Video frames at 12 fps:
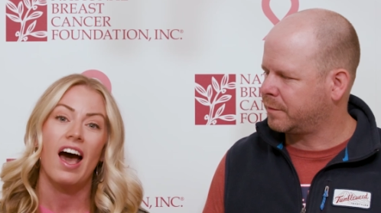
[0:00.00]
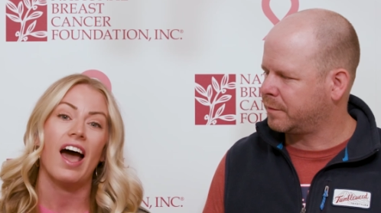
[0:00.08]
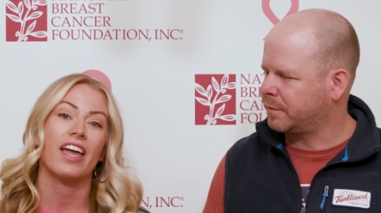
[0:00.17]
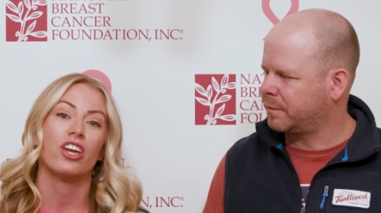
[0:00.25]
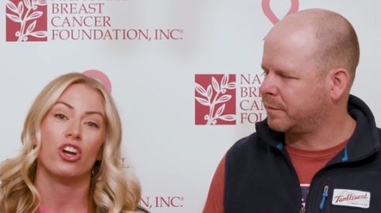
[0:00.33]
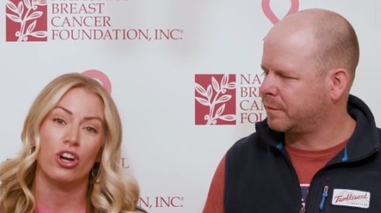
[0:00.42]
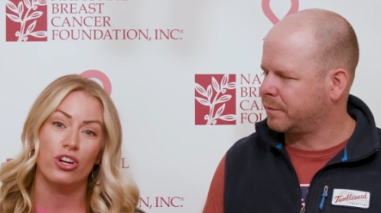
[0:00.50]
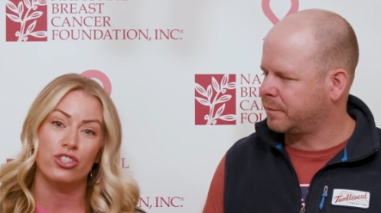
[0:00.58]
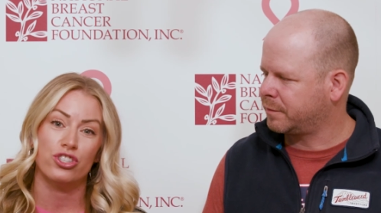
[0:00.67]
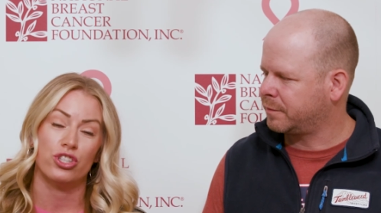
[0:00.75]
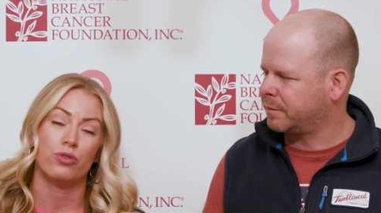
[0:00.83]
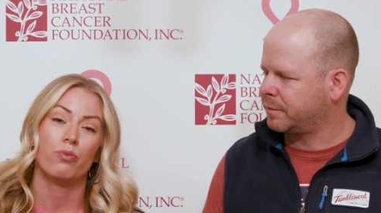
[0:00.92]
Speaker 1: I
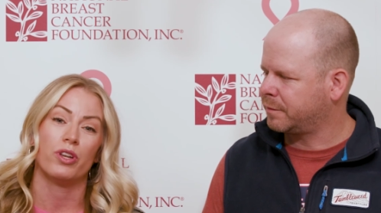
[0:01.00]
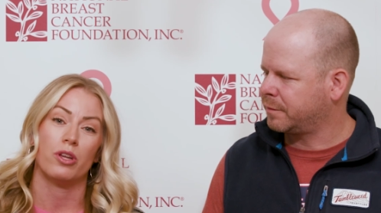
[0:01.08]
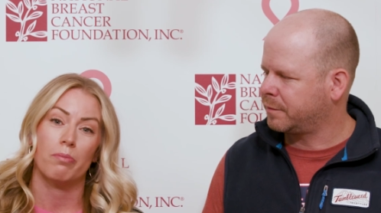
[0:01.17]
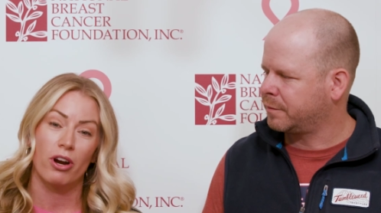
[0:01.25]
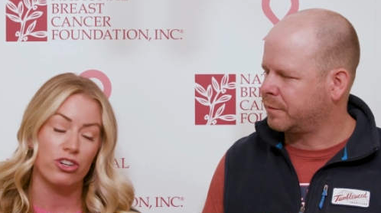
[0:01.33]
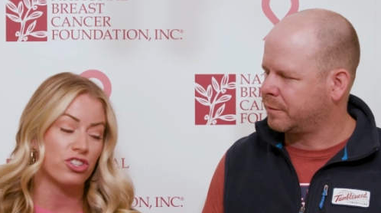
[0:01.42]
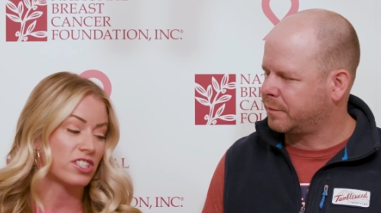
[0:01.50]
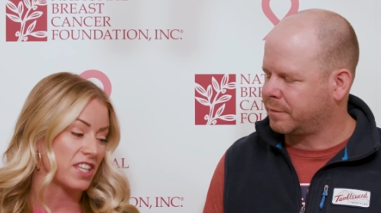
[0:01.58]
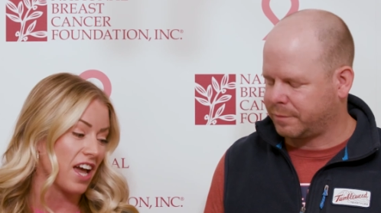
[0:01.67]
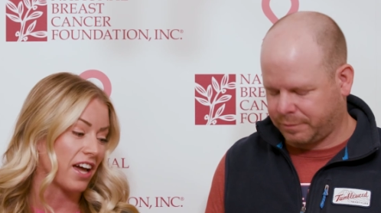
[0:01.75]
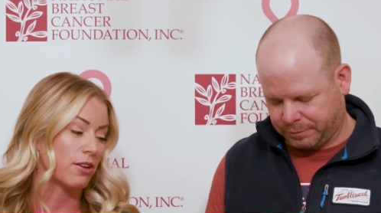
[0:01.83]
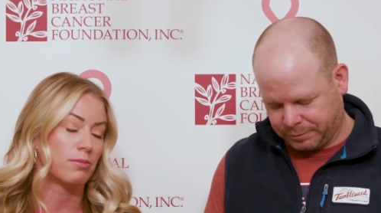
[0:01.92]
encourage you, when you purchase
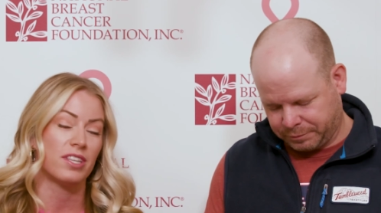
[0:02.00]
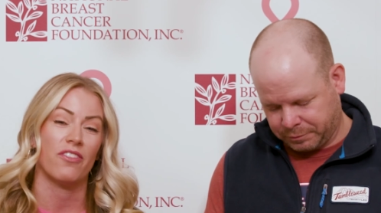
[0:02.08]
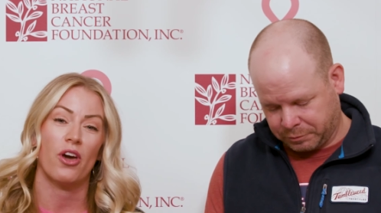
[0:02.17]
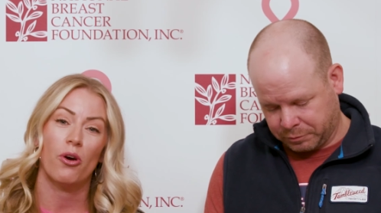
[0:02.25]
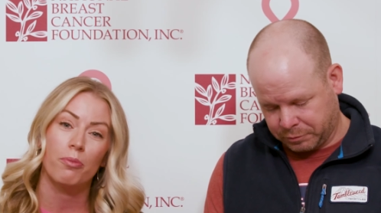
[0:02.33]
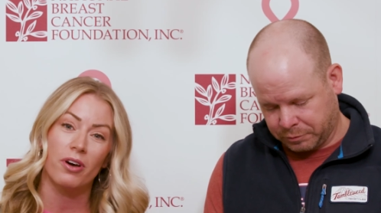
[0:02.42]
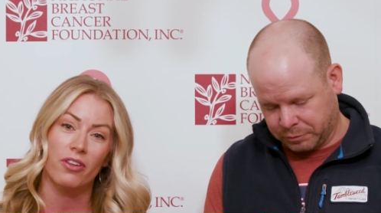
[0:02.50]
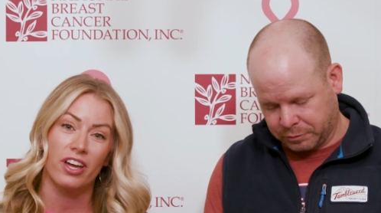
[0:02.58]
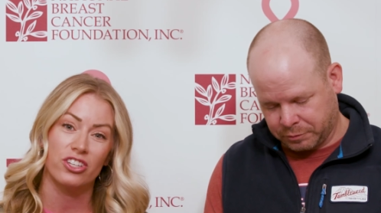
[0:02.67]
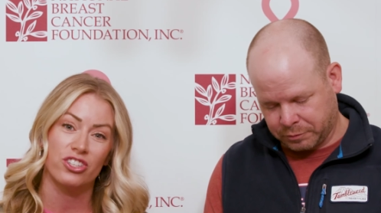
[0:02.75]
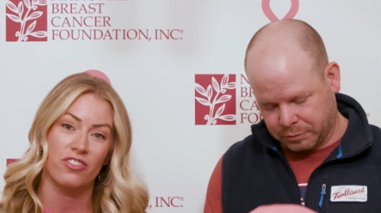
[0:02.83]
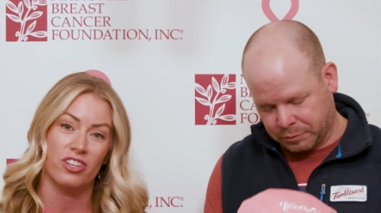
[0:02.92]
the items in the Hope
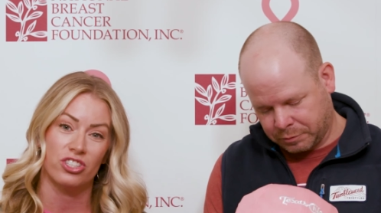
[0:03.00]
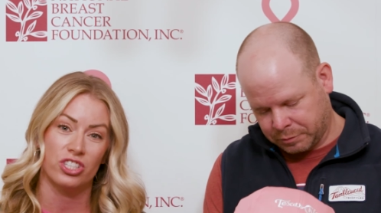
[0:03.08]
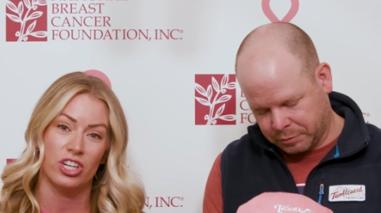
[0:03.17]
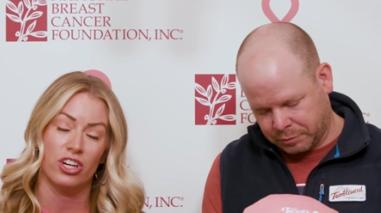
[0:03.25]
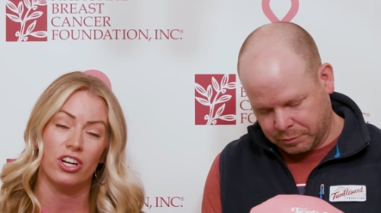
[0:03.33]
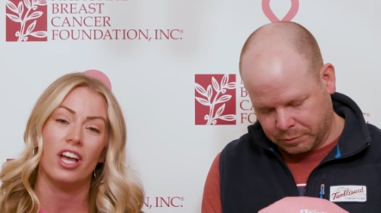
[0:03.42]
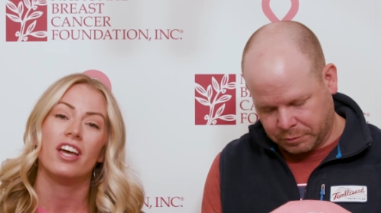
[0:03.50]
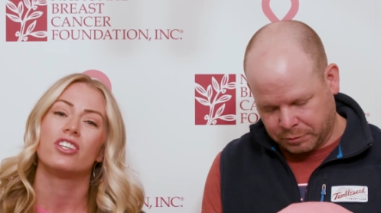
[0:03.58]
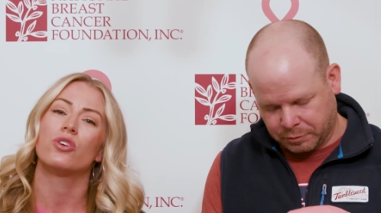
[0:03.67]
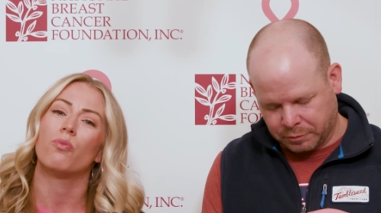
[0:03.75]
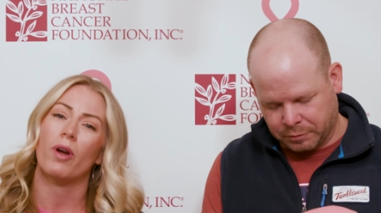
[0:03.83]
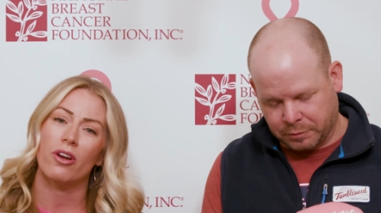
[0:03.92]
Collection this year,
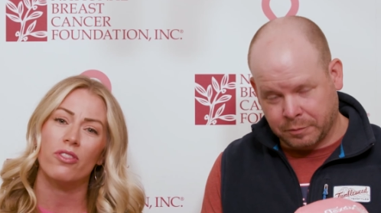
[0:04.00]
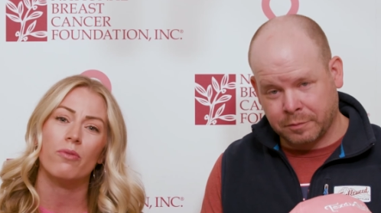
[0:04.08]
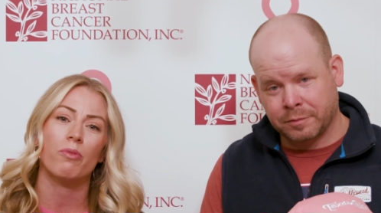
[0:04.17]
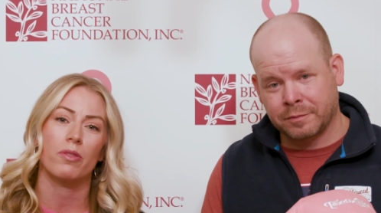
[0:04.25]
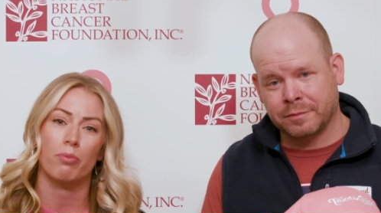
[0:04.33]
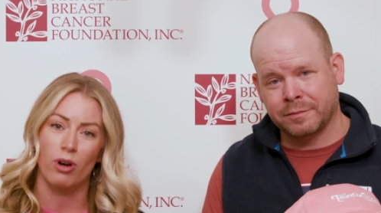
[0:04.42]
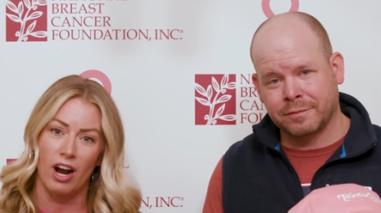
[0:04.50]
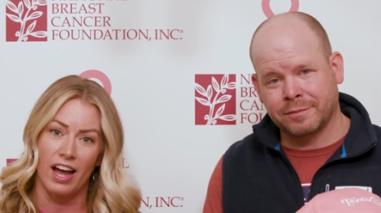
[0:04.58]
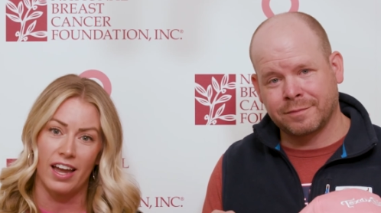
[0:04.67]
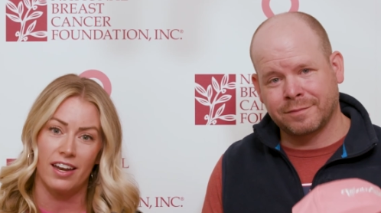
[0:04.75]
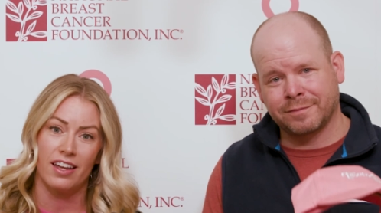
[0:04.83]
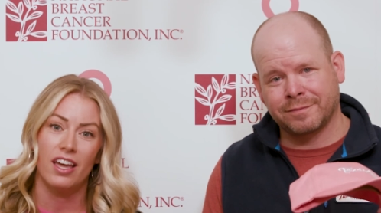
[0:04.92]
to wear them with pride
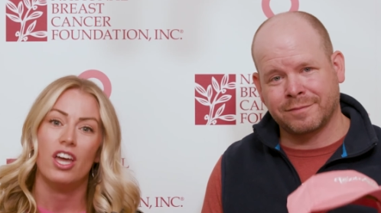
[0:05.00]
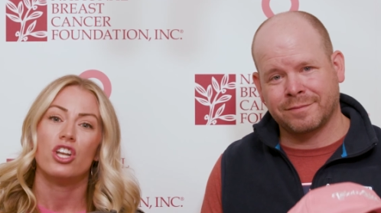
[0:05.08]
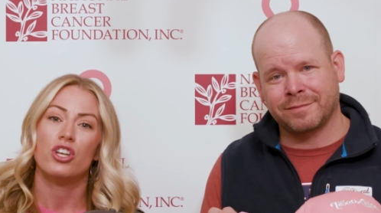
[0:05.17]
pride.